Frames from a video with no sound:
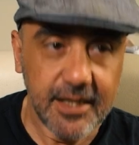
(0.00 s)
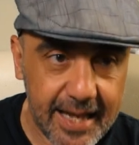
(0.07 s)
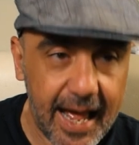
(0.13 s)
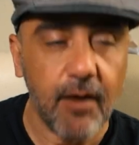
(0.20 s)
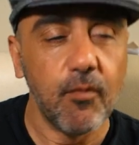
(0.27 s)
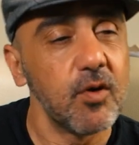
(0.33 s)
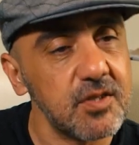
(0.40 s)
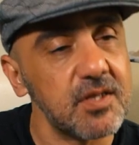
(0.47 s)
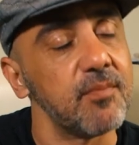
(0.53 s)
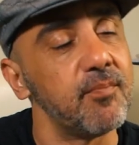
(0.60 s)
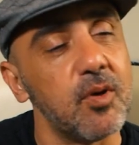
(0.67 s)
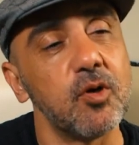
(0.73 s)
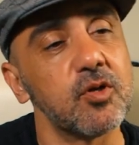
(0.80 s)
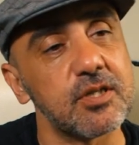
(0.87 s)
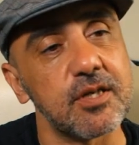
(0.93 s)
That was the
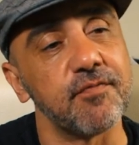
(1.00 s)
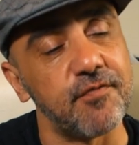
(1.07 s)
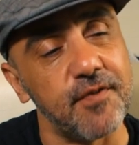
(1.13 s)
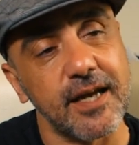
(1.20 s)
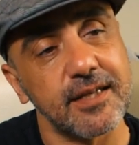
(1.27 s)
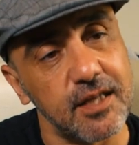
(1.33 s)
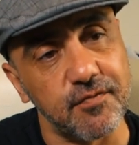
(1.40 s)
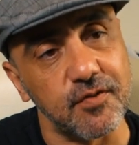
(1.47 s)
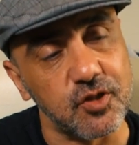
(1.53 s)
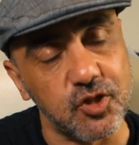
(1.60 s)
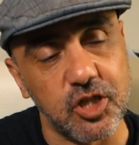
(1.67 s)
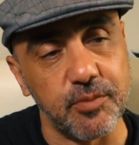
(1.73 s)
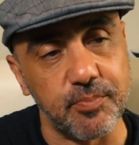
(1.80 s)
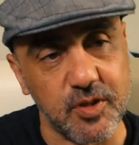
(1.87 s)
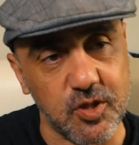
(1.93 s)
most effective and
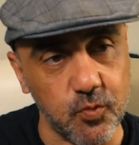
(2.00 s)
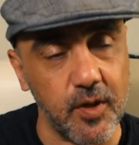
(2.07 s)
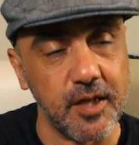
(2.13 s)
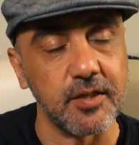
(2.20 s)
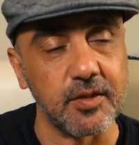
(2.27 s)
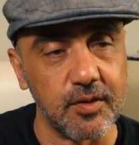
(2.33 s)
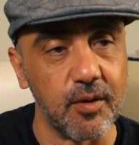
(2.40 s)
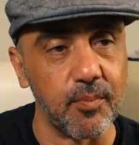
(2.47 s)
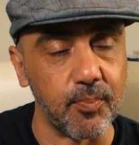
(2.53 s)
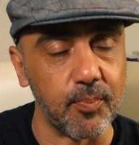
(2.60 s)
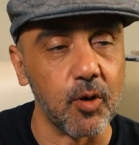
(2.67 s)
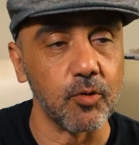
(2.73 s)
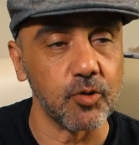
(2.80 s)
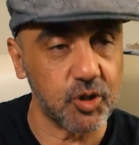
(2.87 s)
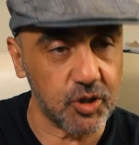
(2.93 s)
cheapest way to
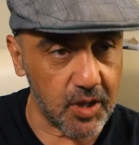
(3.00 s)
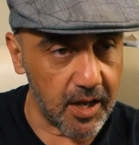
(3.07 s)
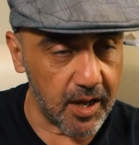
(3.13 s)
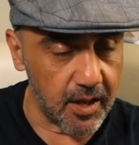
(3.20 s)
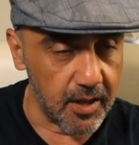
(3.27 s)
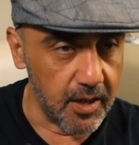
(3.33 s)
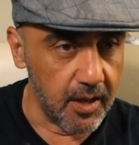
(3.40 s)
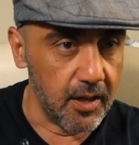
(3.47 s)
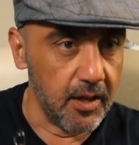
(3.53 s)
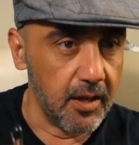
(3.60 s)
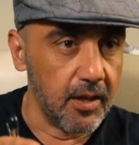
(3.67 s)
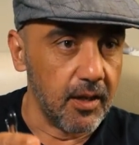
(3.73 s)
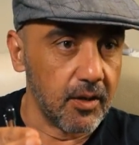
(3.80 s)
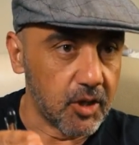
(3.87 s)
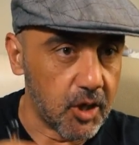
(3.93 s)
approach the
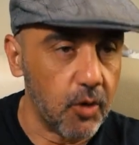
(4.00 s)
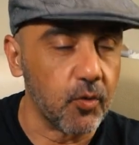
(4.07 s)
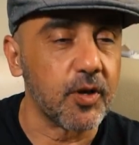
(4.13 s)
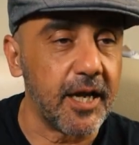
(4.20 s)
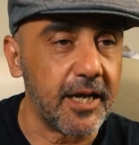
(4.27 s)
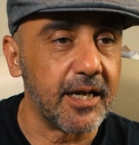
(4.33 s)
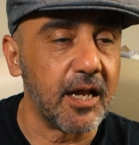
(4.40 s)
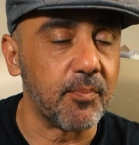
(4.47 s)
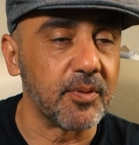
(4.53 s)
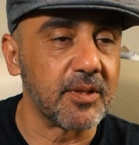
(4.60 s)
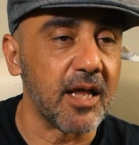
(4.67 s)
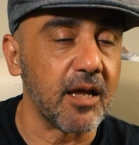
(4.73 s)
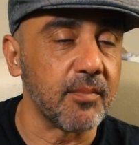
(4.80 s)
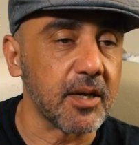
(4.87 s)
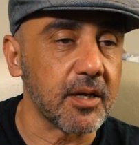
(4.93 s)
cocaine
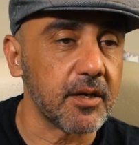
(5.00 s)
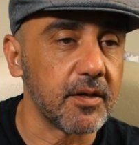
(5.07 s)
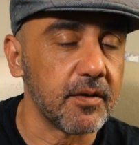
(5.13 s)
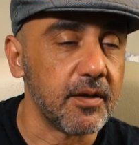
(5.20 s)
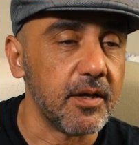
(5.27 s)
epidemic,